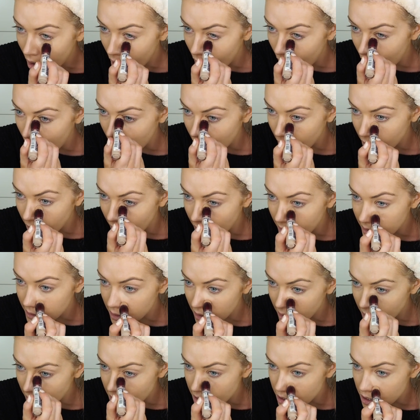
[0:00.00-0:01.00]
Eye Eraser
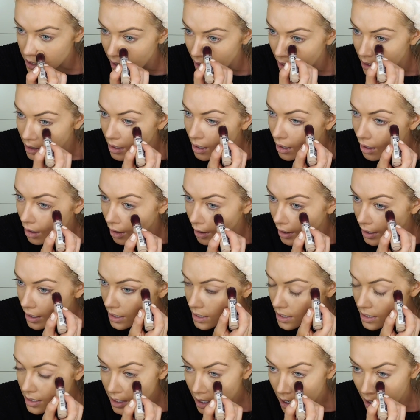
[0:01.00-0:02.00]
in the shade
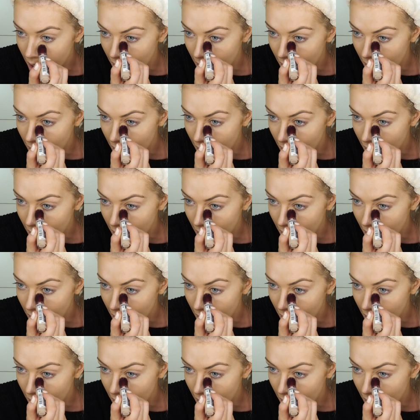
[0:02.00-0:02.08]
Light